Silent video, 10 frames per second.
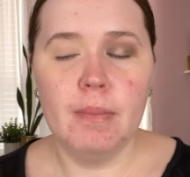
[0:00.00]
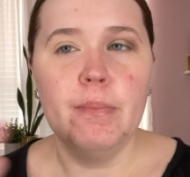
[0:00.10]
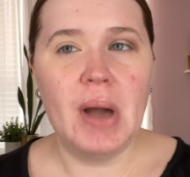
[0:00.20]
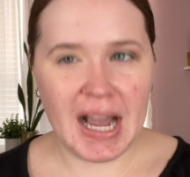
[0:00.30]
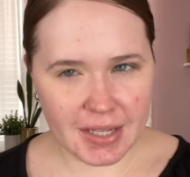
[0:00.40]

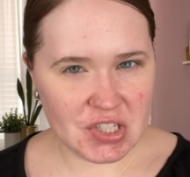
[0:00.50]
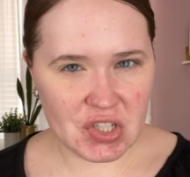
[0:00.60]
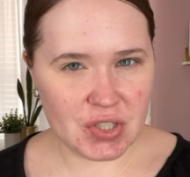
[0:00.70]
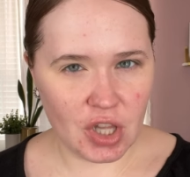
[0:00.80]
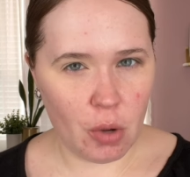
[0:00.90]
back into
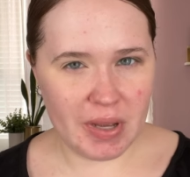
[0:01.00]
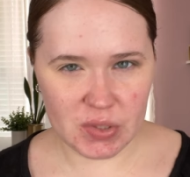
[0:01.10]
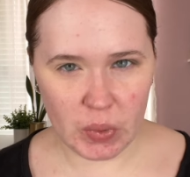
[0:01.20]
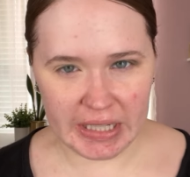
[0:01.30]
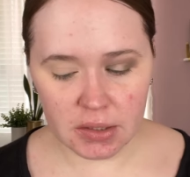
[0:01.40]
Slope as
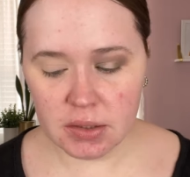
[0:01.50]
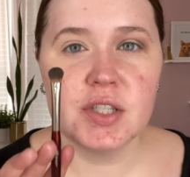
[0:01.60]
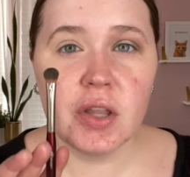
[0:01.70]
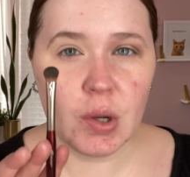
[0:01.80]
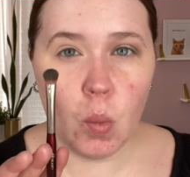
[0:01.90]
well.
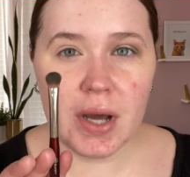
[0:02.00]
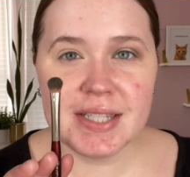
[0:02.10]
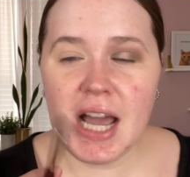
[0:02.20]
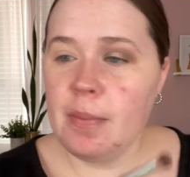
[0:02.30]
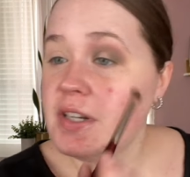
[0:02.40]
So like one
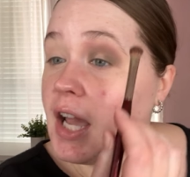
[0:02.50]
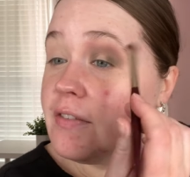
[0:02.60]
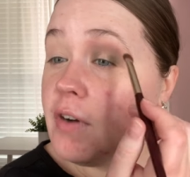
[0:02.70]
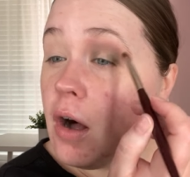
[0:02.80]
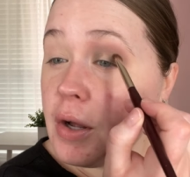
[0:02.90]
tap of
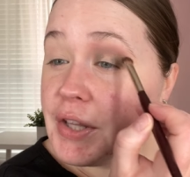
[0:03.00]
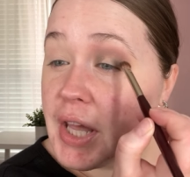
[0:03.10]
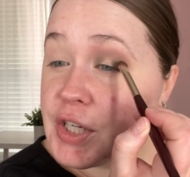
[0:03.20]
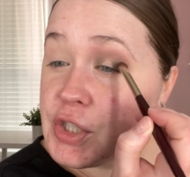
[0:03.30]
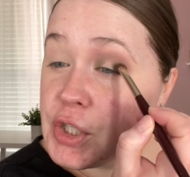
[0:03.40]
Nightfall and
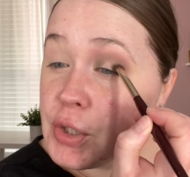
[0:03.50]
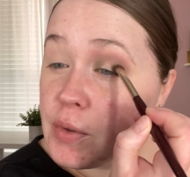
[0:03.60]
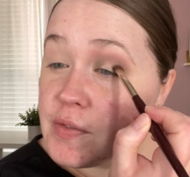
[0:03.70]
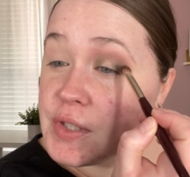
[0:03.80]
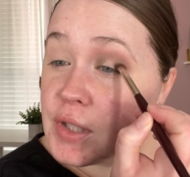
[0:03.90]
like two
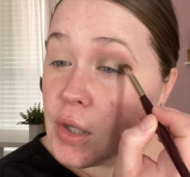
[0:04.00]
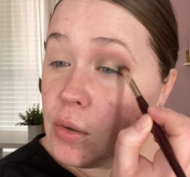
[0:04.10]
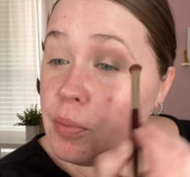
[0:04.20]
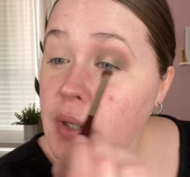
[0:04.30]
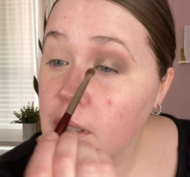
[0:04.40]
of Slope.